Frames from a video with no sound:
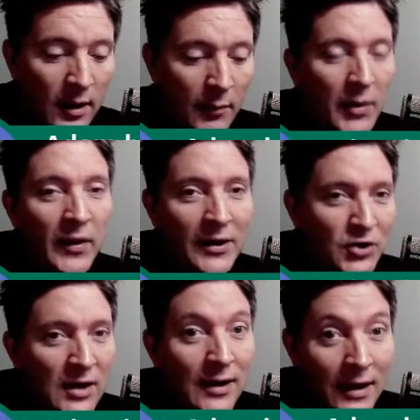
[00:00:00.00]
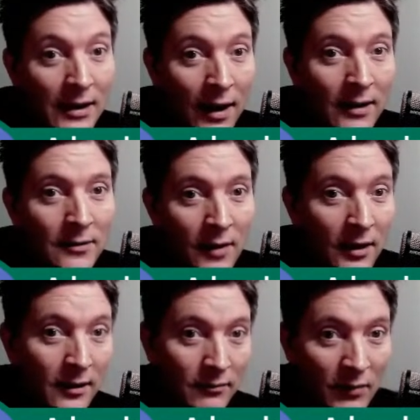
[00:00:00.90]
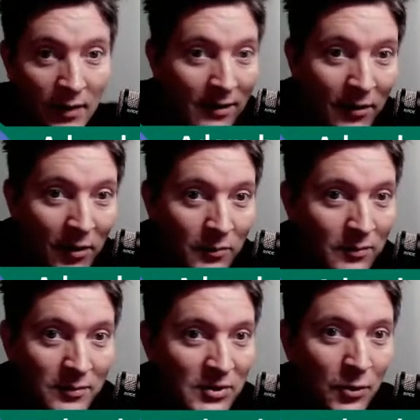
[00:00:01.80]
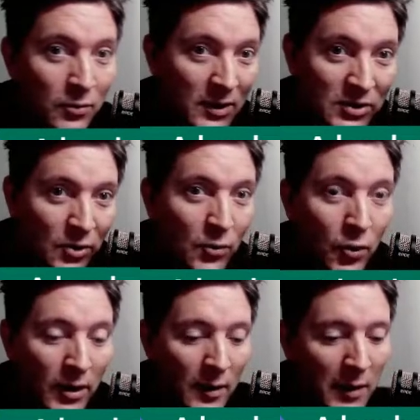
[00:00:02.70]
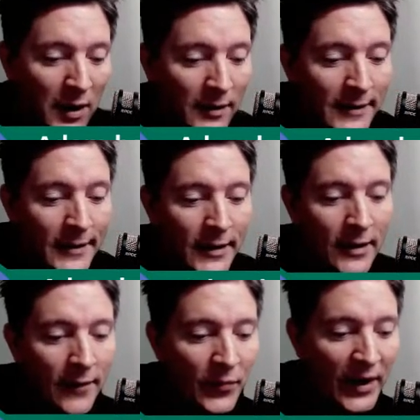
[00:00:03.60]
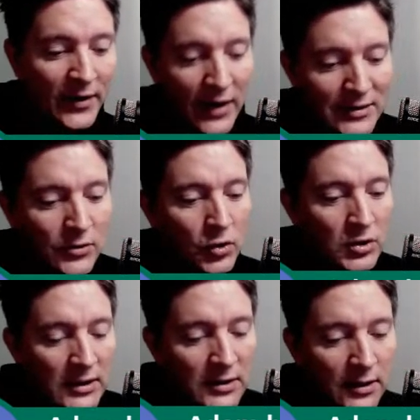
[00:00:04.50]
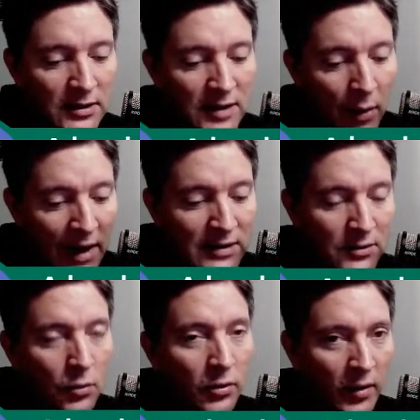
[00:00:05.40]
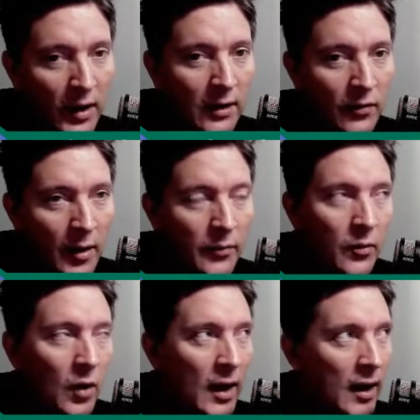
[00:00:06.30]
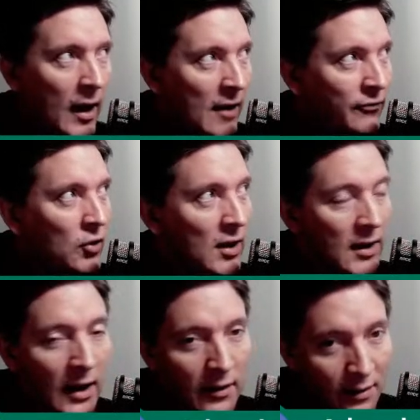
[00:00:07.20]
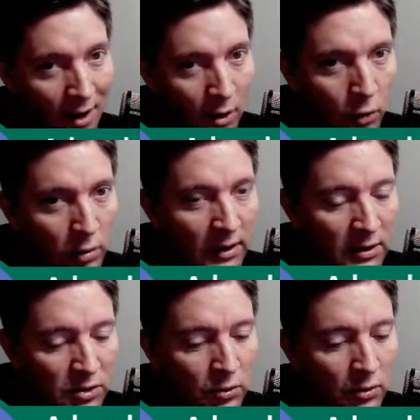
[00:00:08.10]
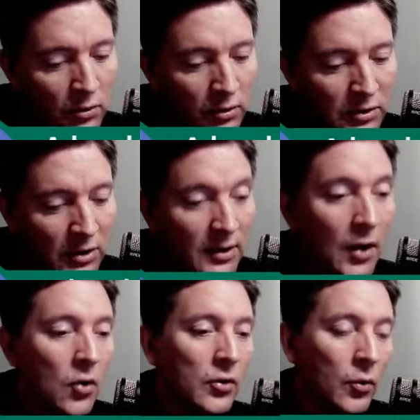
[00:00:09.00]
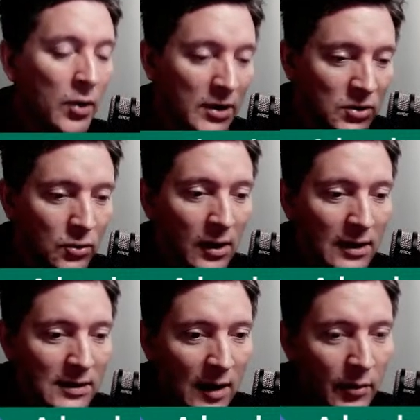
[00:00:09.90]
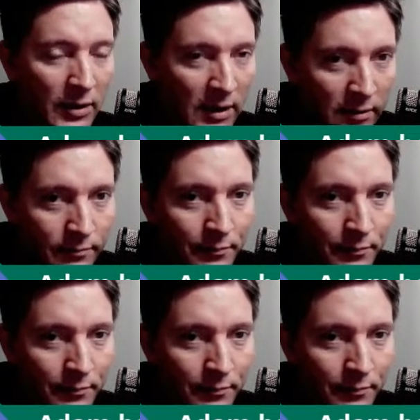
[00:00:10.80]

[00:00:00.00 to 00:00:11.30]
But then he tried that again and it ended up it's still going at the minute. That's the two sides of Christie, but I still think that if you can get a goal like he scored on Sunday or the one he scored against Aberdeen,